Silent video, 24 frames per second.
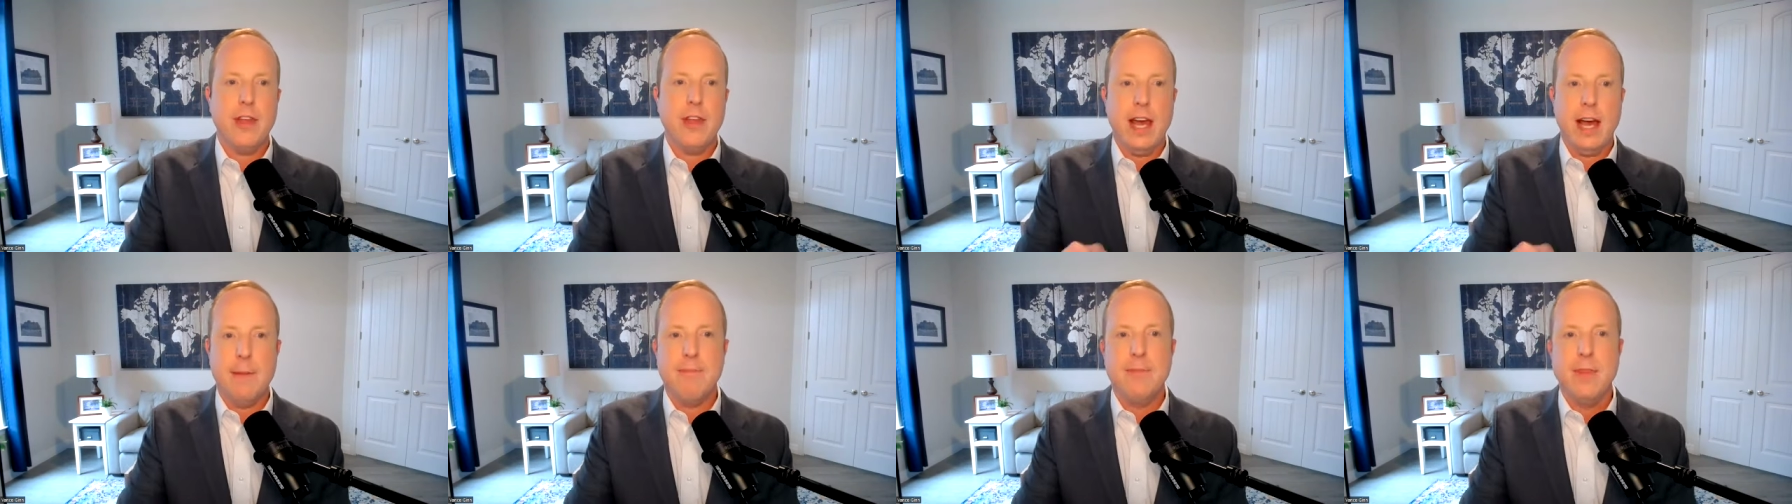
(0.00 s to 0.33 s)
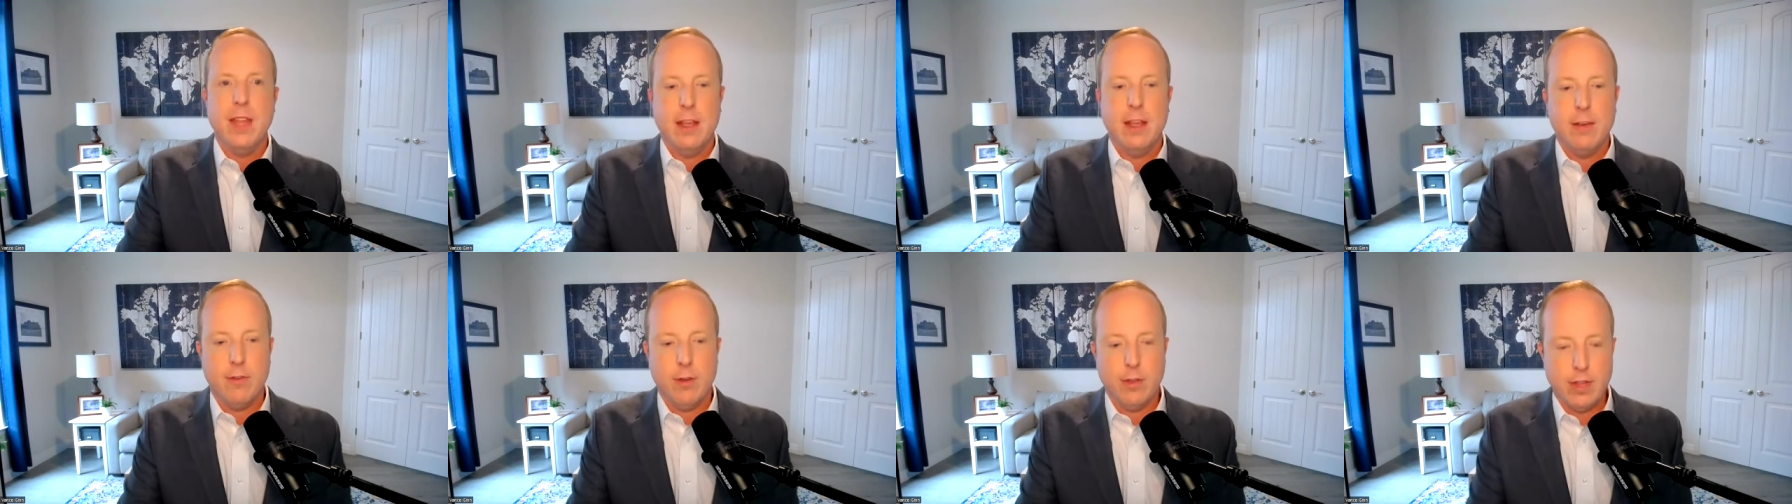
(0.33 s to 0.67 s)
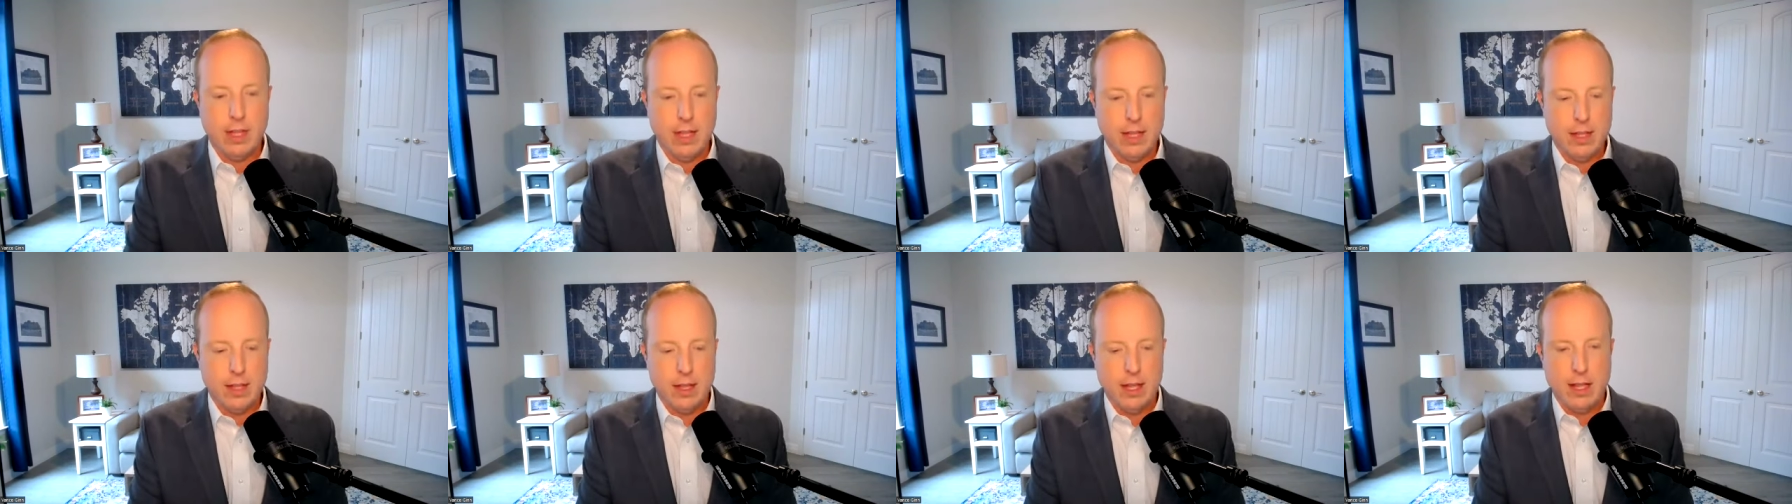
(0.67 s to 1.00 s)
that,
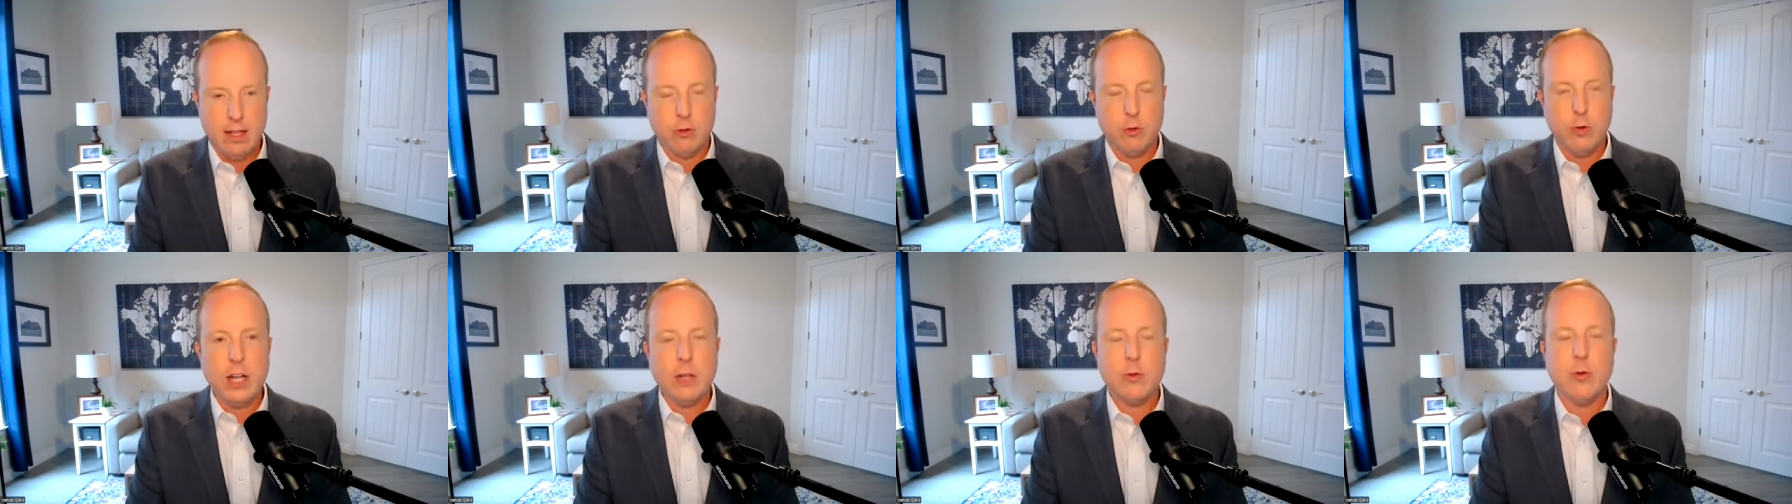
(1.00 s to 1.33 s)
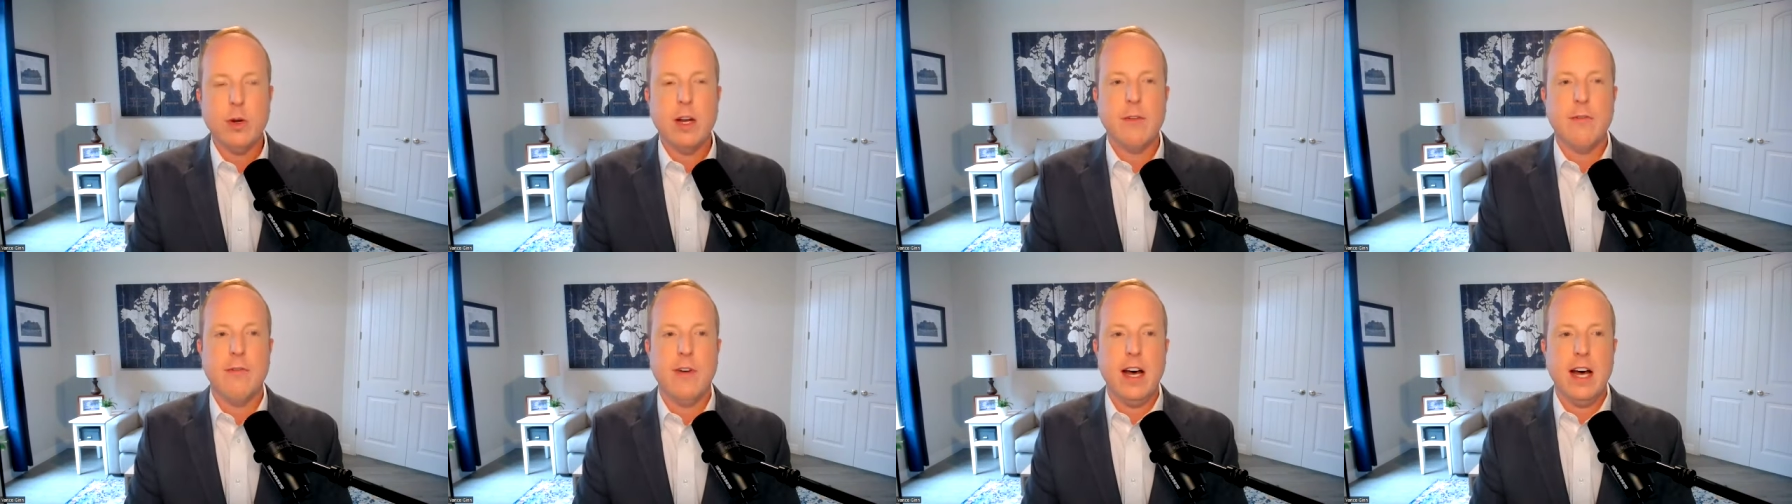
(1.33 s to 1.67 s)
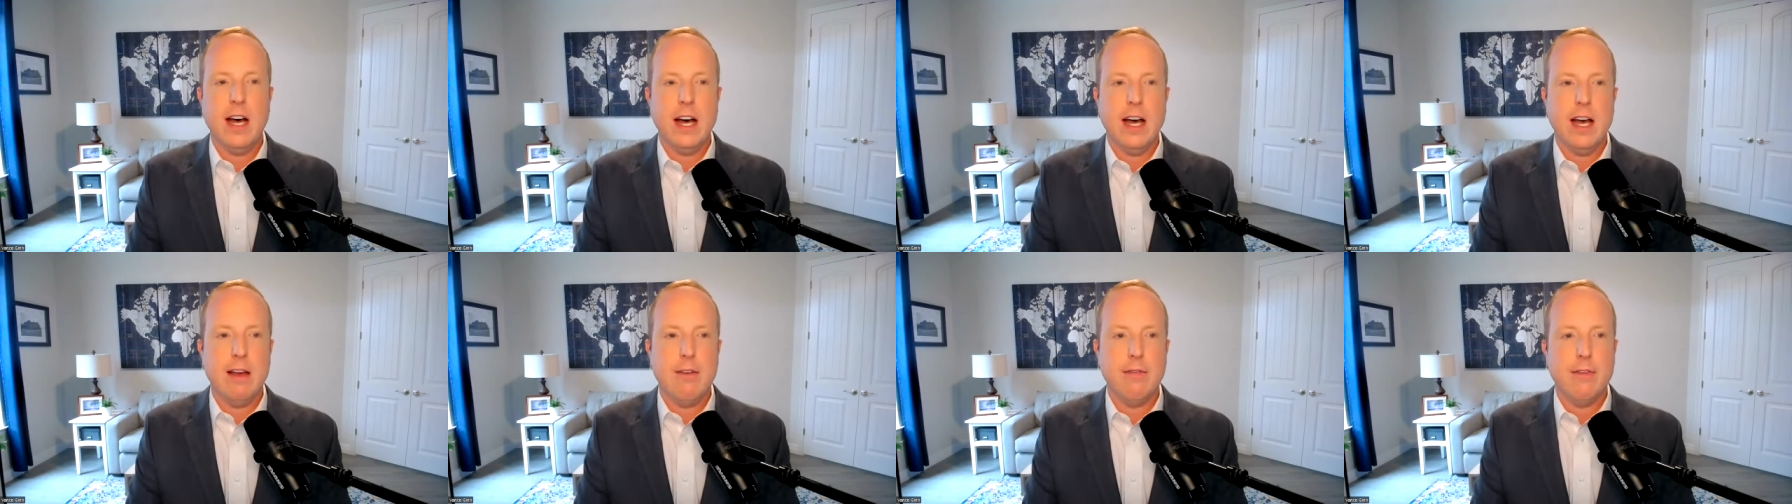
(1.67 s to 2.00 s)
the, in twenty
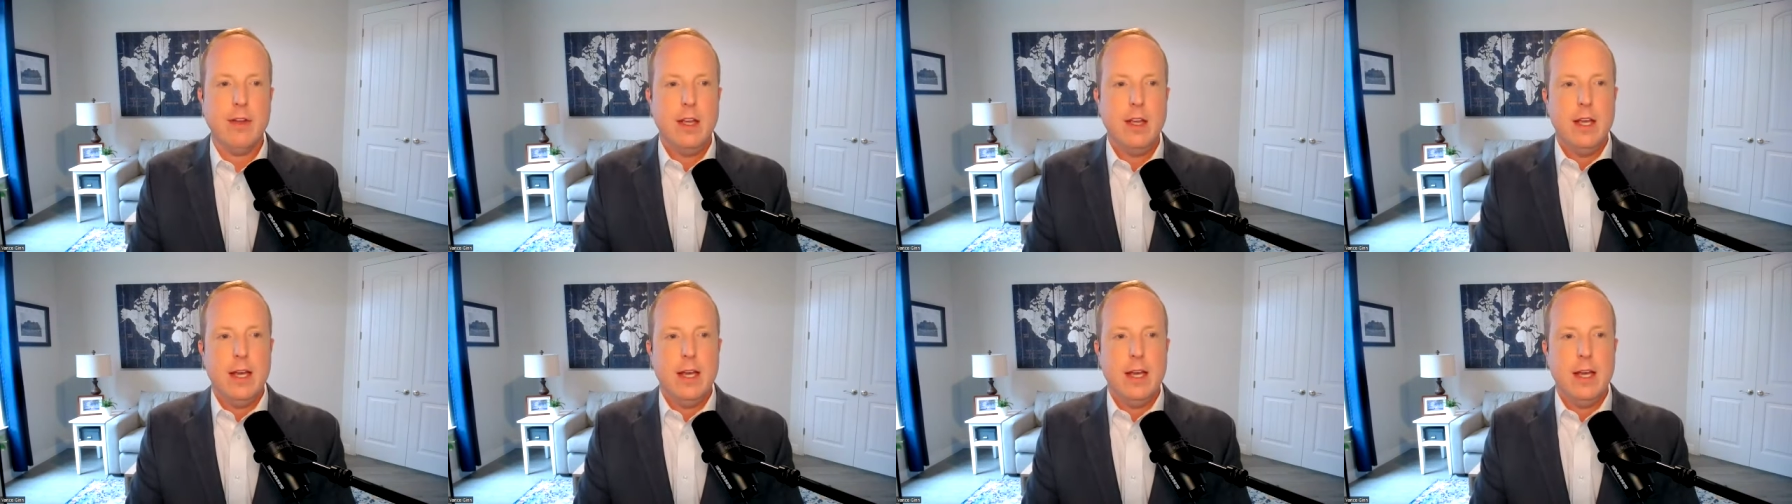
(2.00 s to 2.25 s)
twenty-five,